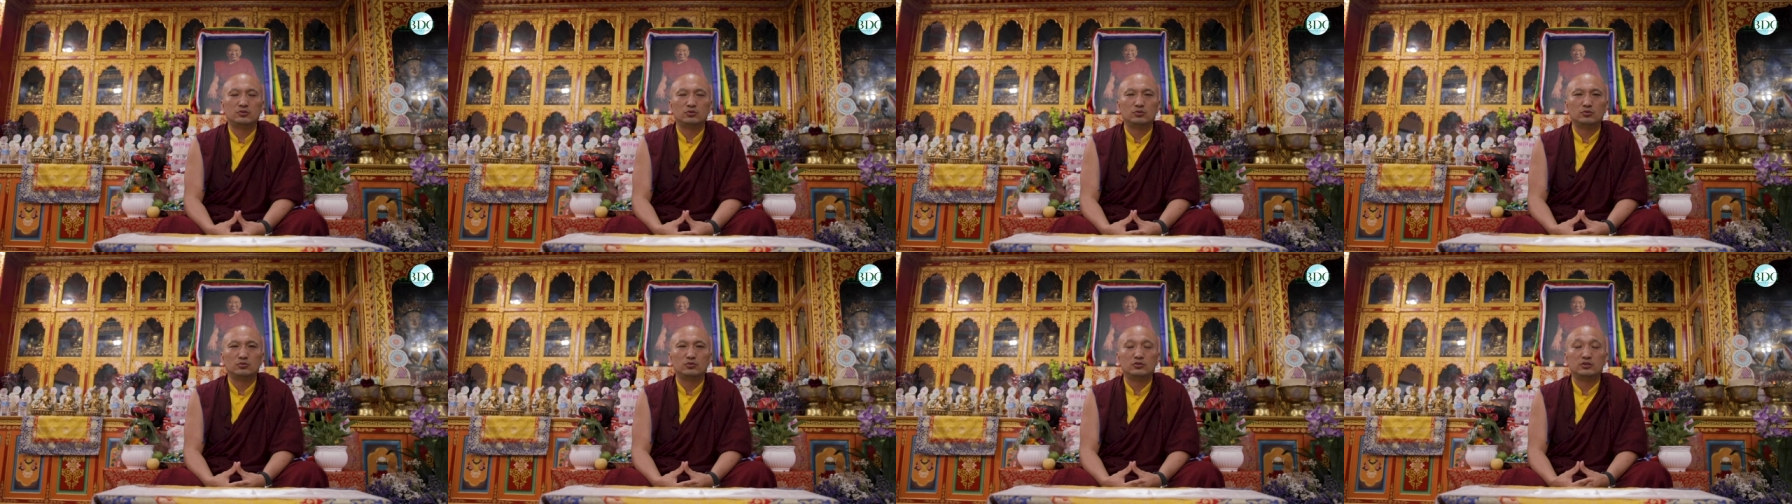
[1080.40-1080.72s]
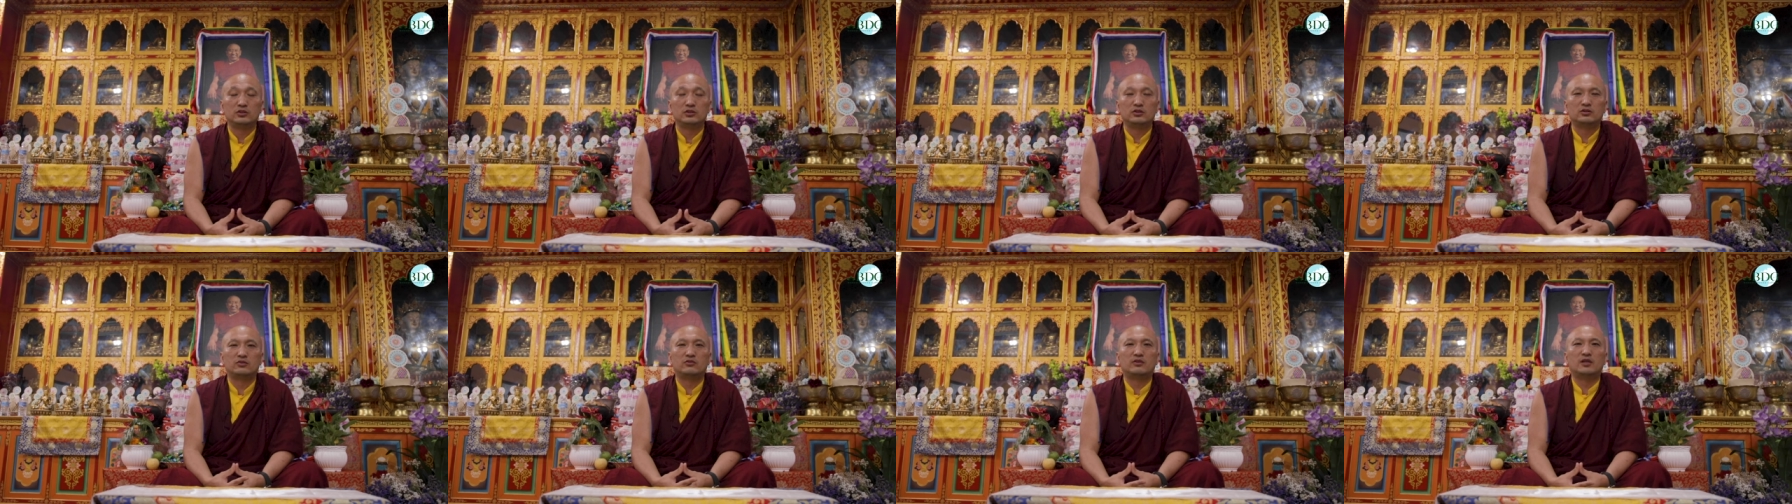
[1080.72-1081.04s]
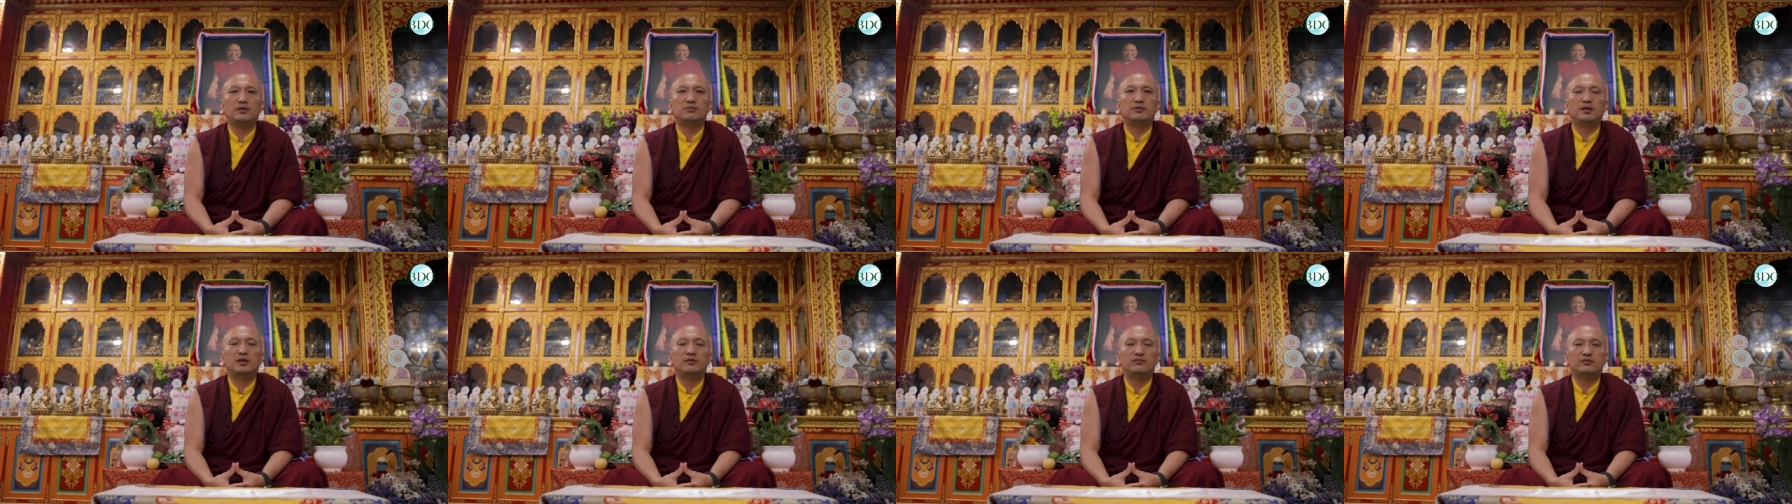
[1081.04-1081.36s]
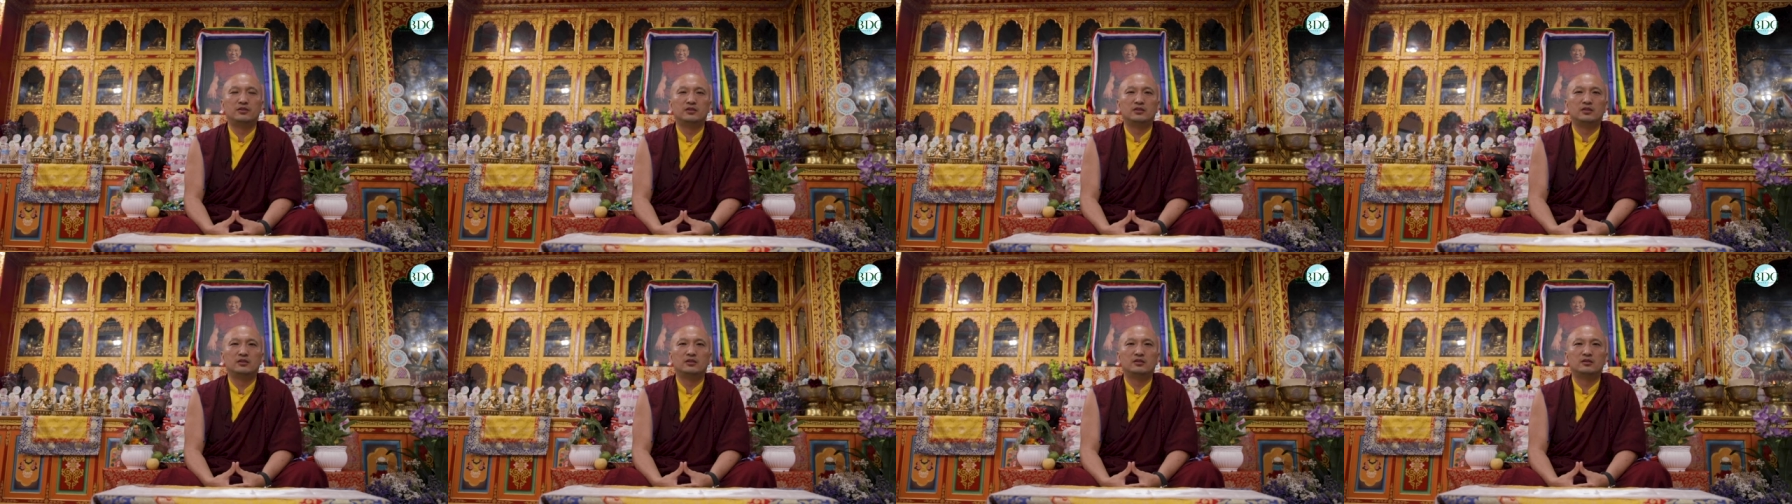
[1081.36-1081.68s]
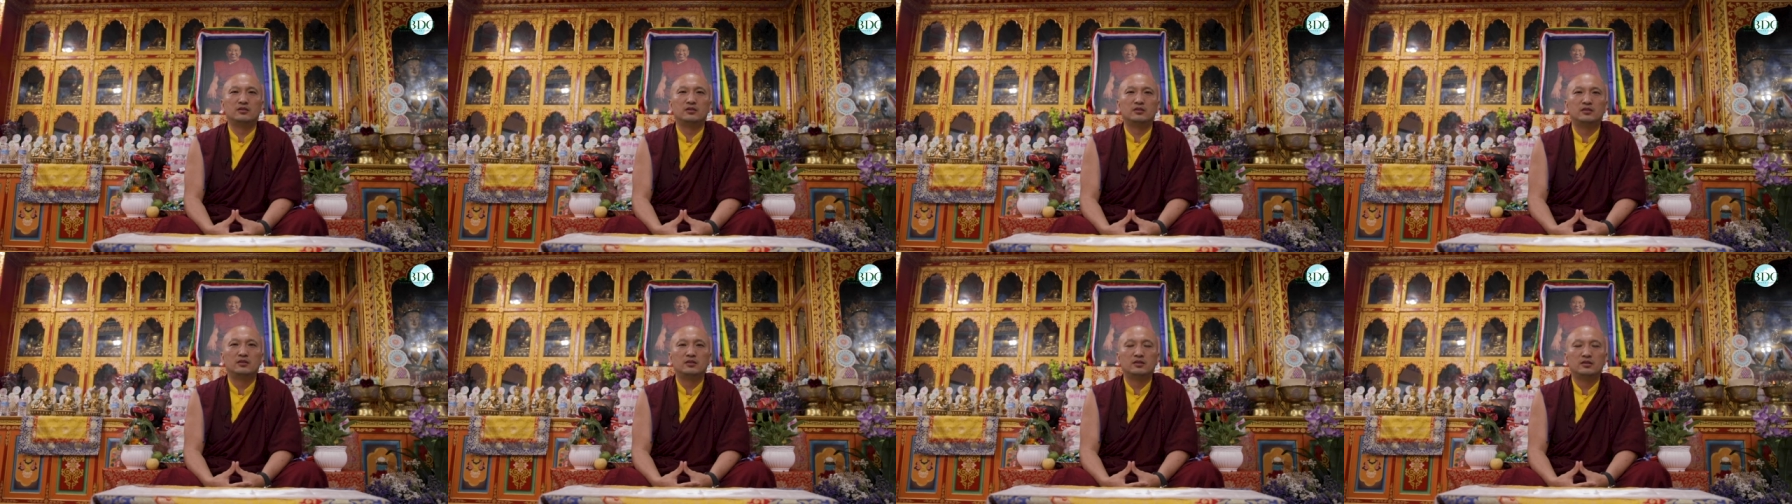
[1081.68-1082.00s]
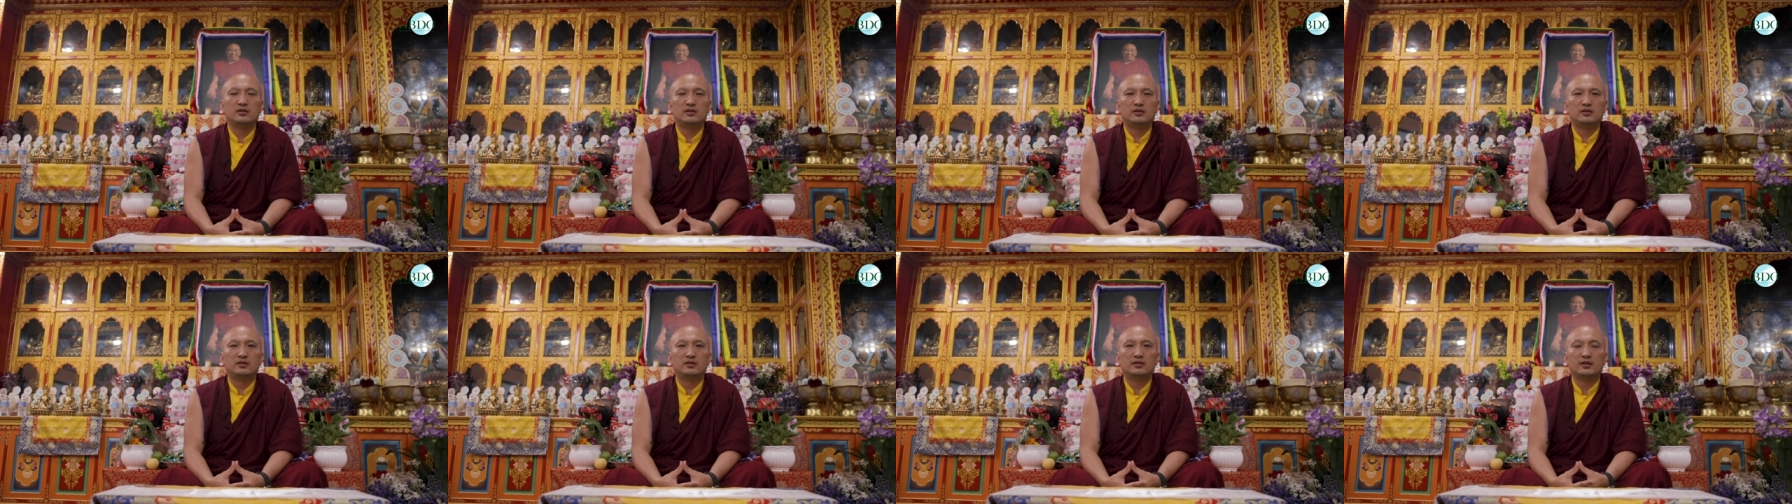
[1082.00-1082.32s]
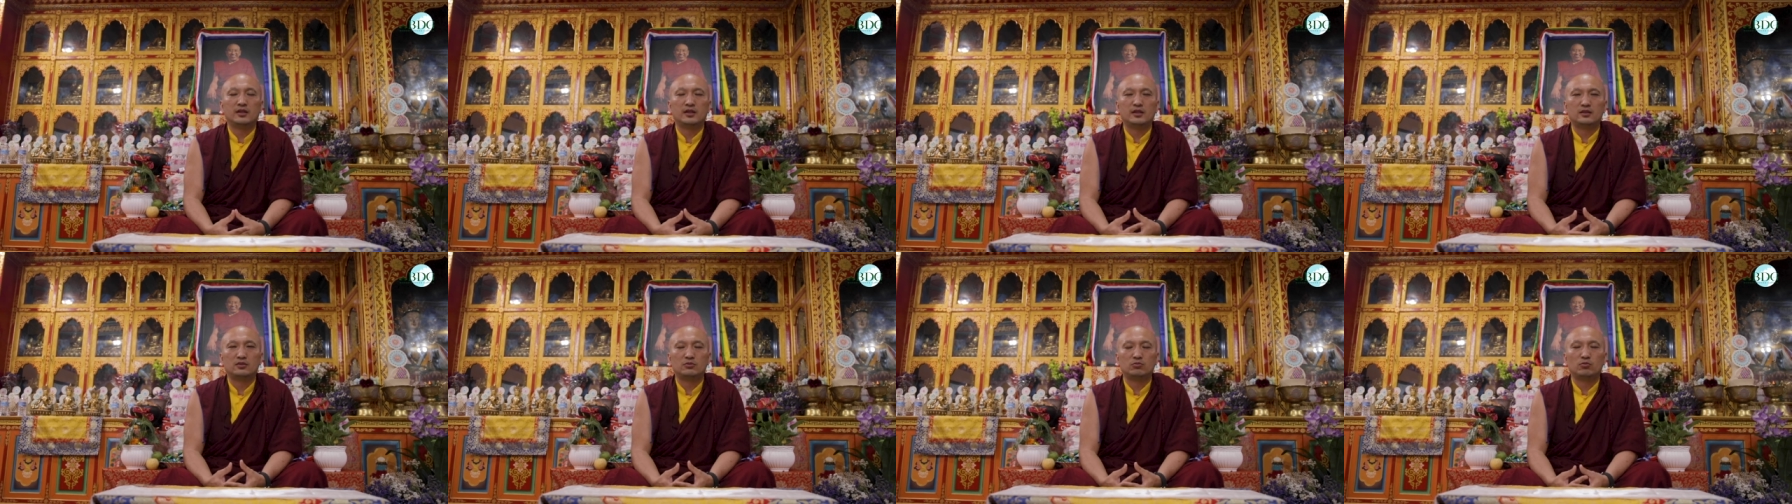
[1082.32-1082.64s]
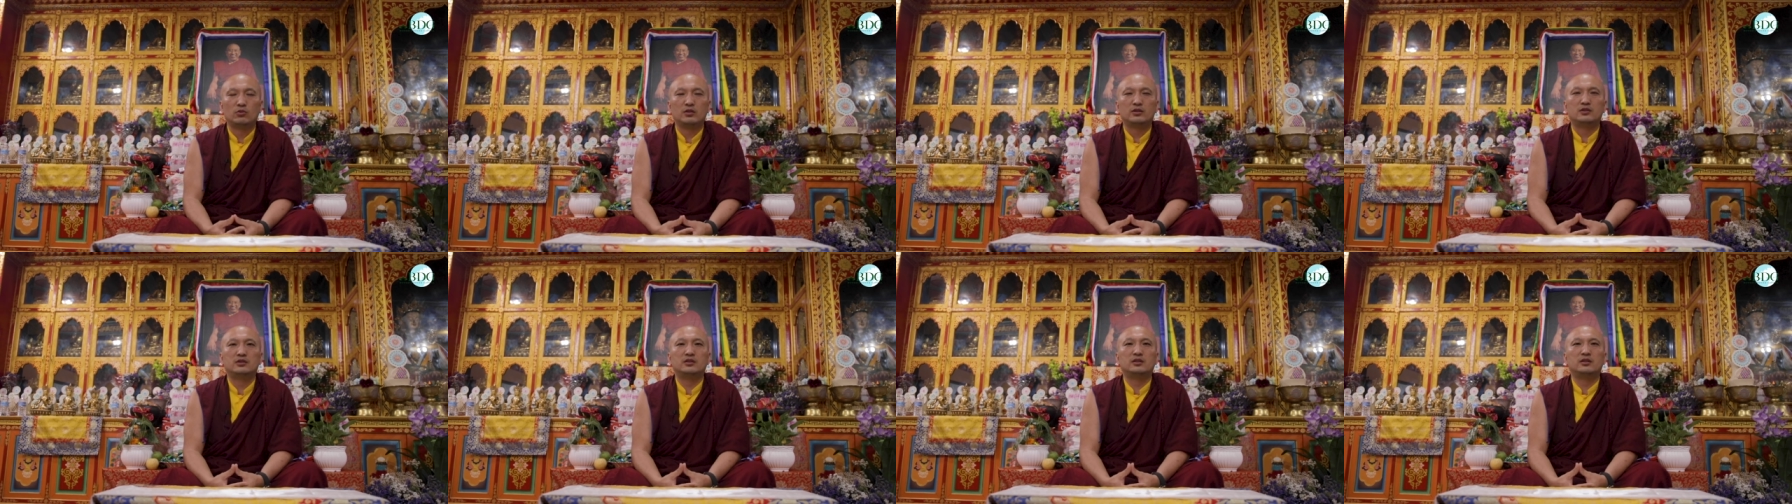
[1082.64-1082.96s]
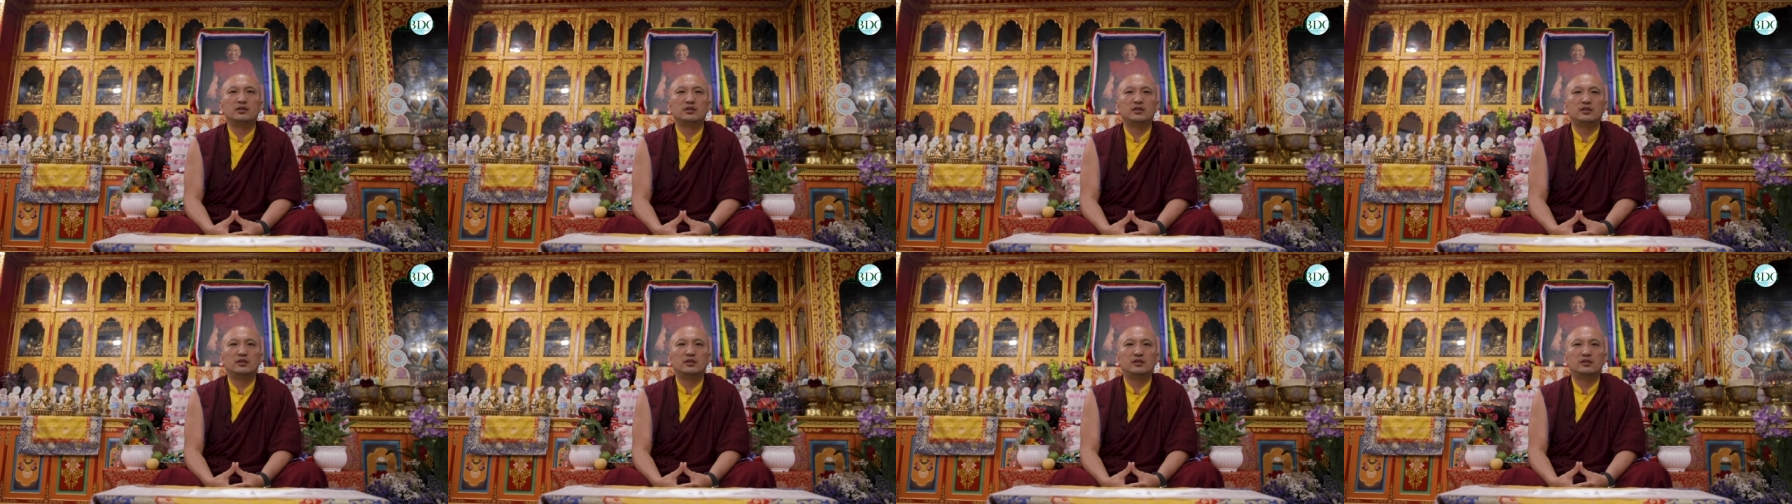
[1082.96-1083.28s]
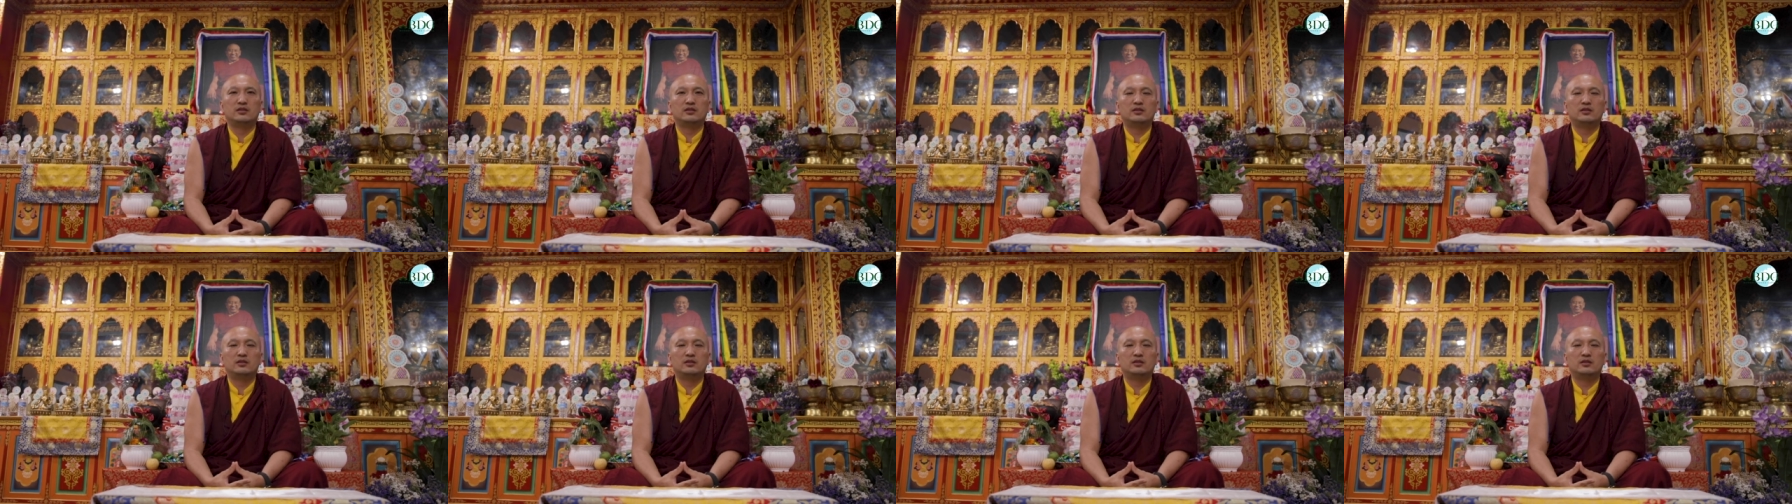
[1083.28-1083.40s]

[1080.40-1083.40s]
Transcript: to describe everything that what he